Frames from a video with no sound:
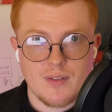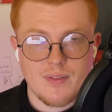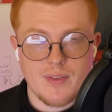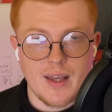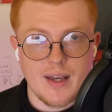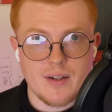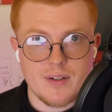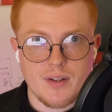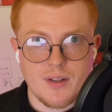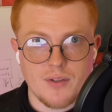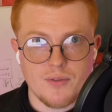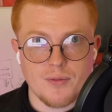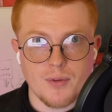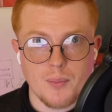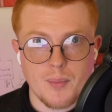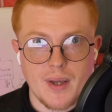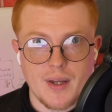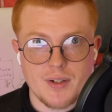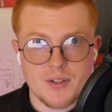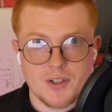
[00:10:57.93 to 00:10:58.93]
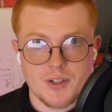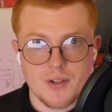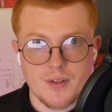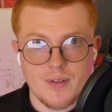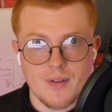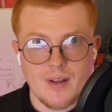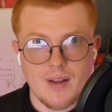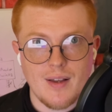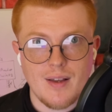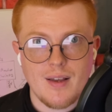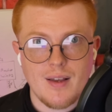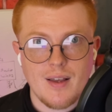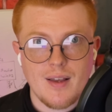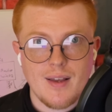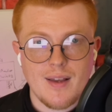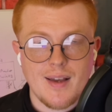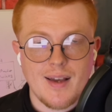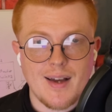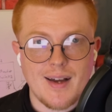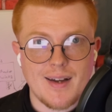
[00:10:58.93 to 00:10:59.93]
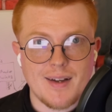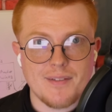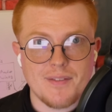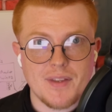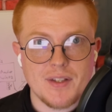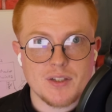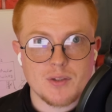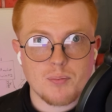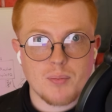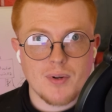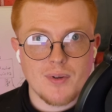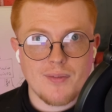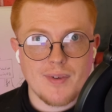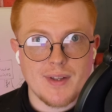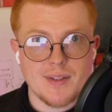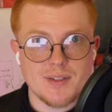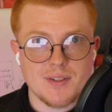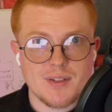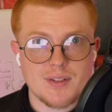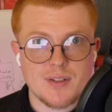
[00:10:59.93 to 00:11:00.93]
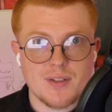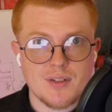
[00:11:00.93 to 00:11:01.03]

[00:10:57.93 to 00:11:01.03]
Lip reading: that information. This prevents